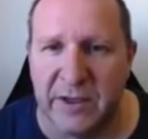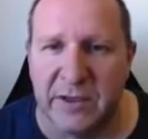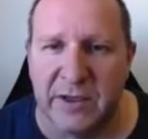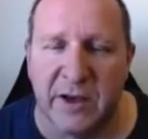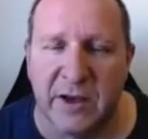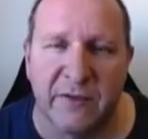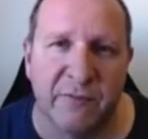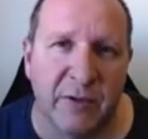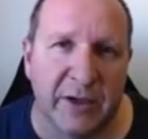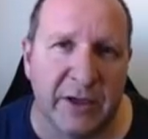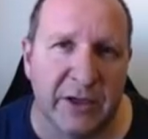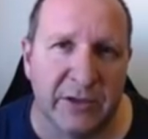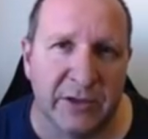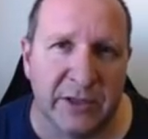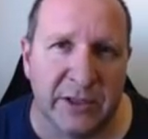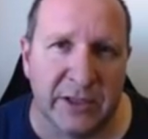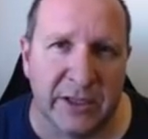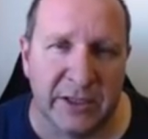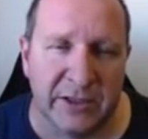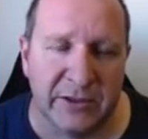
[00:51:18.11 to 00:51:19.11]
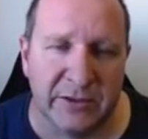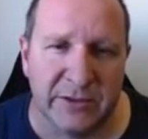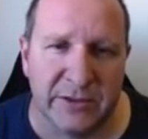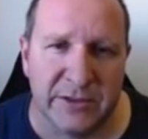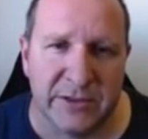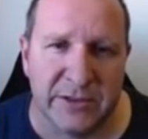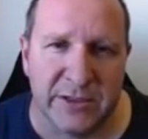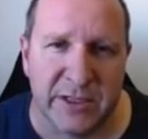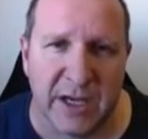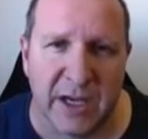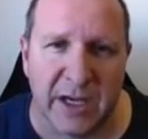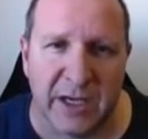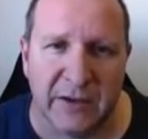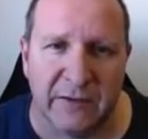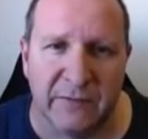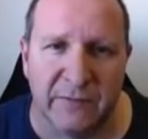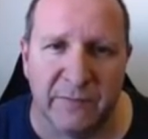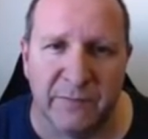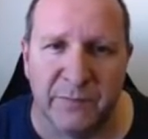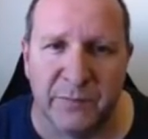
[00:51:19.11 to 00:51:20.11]
Now, if we could click on
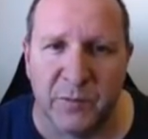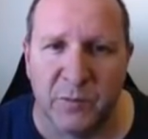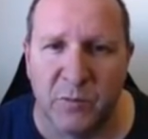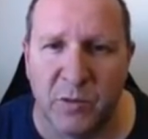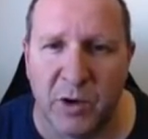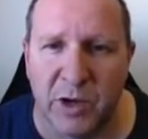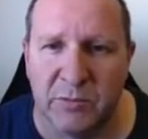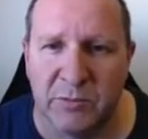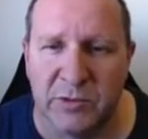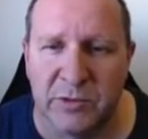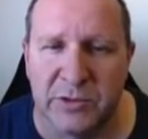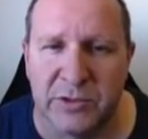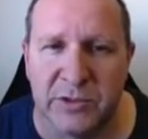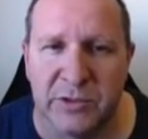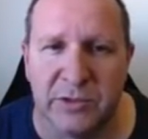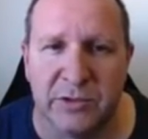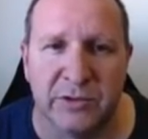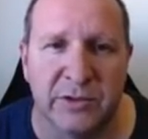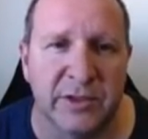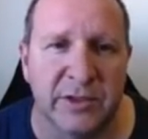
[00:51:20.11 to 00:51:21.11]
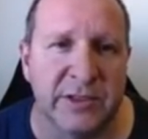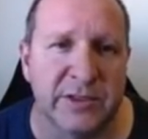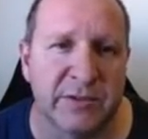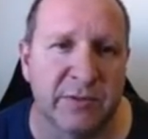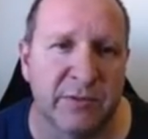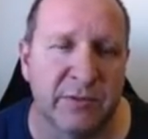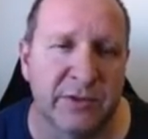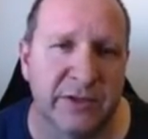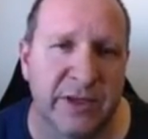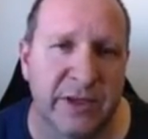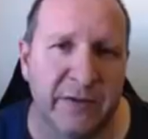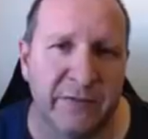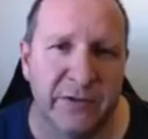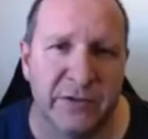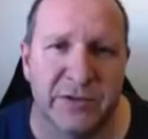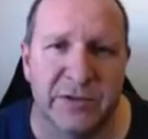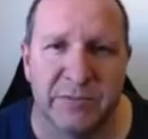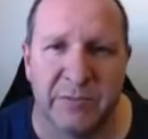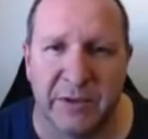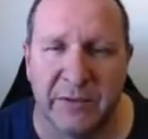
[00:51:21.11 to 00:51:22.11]
save, what it will do is it will give you
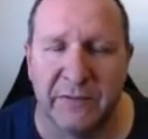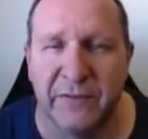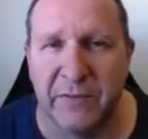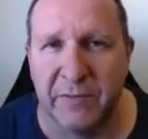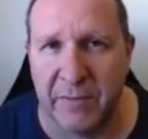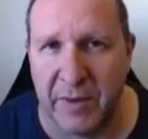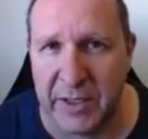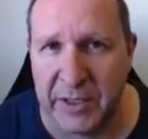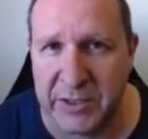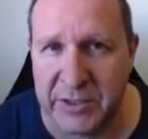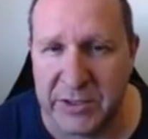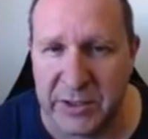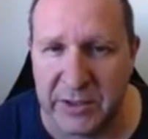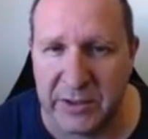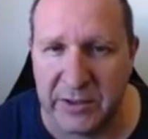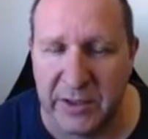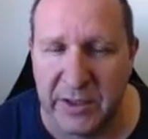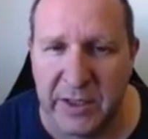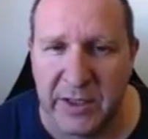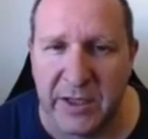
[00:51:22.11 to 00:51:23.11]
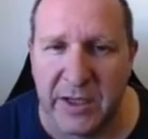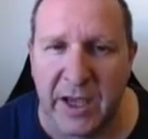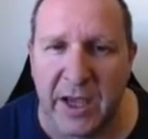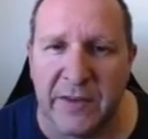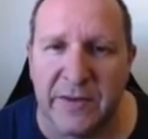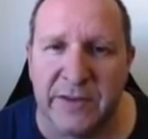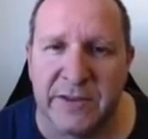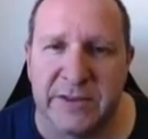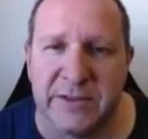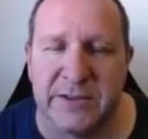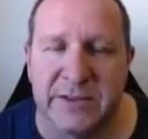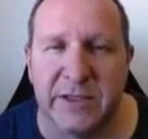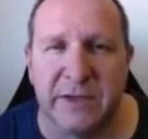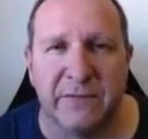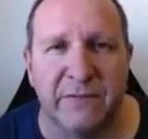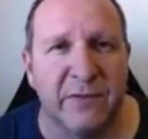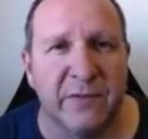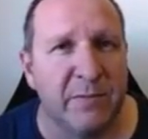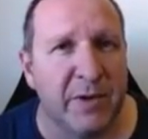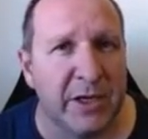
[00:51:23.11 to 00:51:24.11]
some information, and this is the
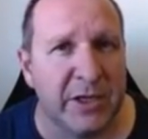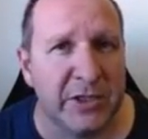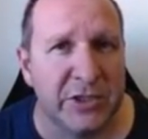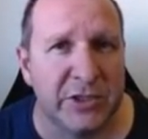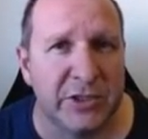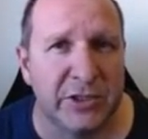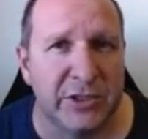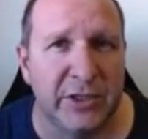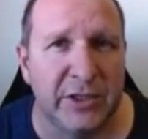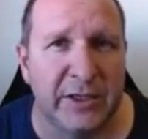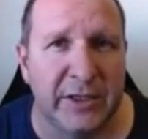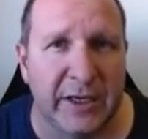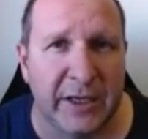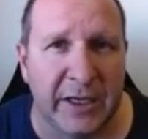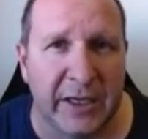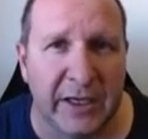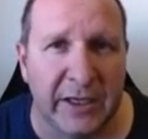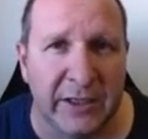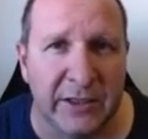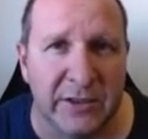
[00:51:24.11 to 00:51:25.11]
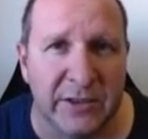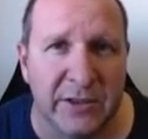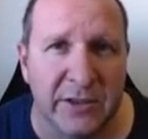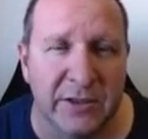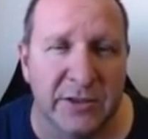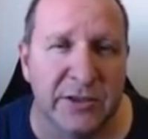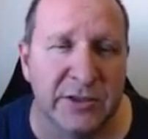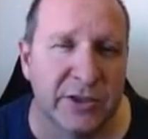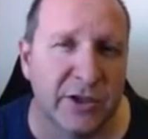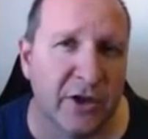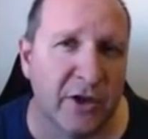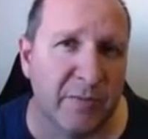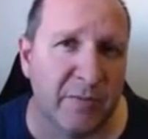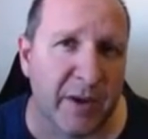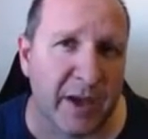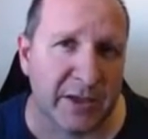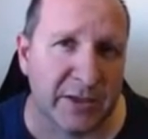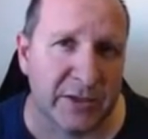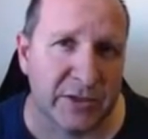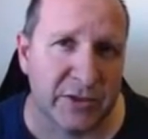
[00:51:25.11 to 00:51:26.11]
information you need to go
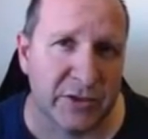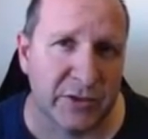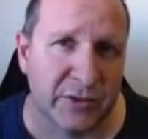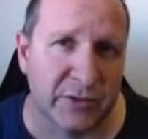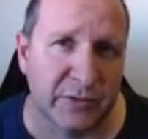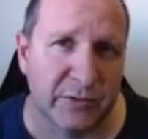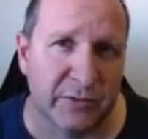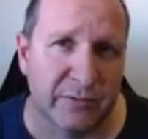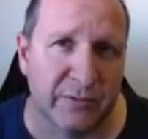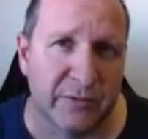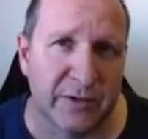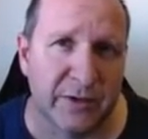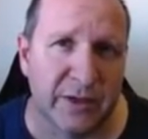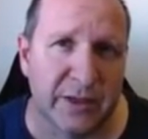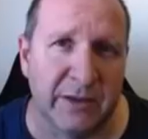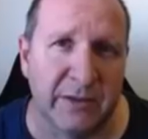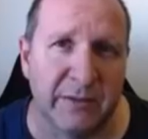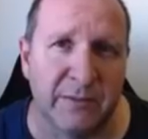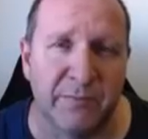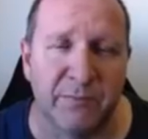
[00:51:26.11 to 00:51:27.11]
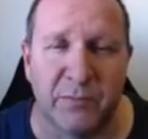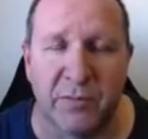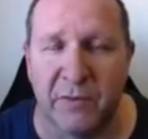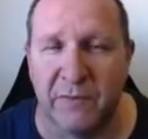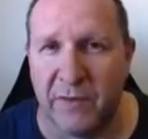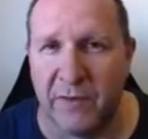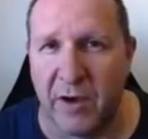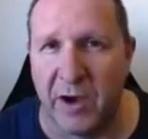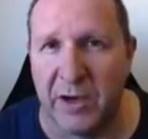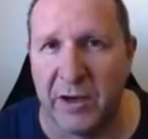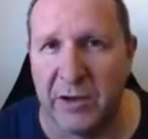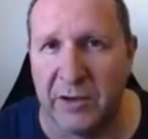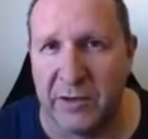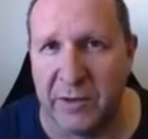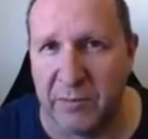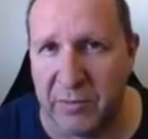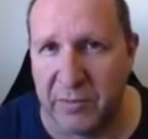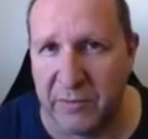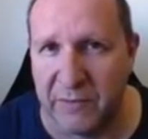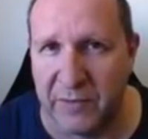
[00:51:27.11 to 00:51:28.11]
back to the provider
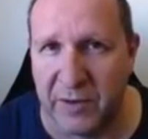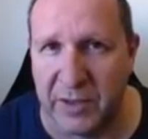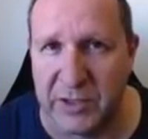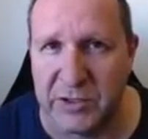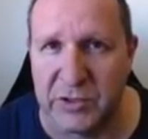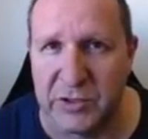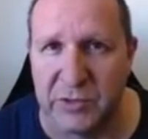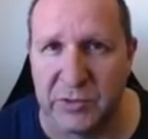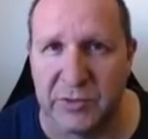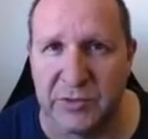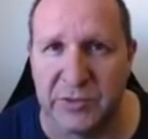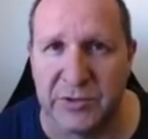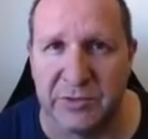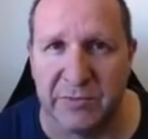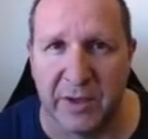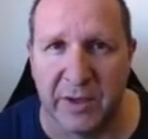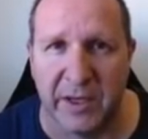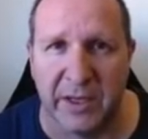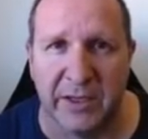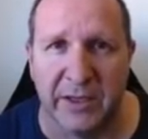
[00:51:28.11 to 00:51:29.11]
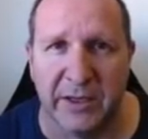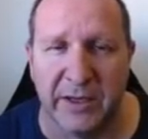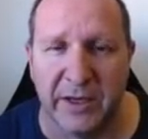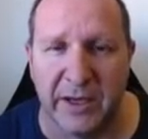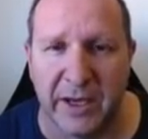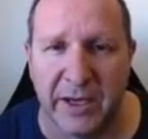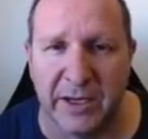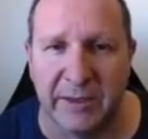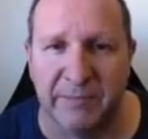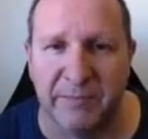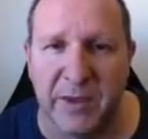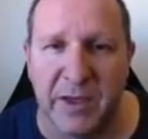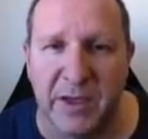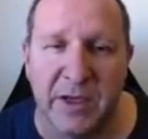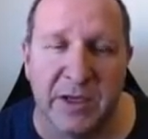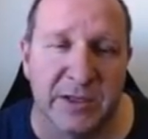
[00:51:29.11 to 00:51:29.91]
that provides your domain name.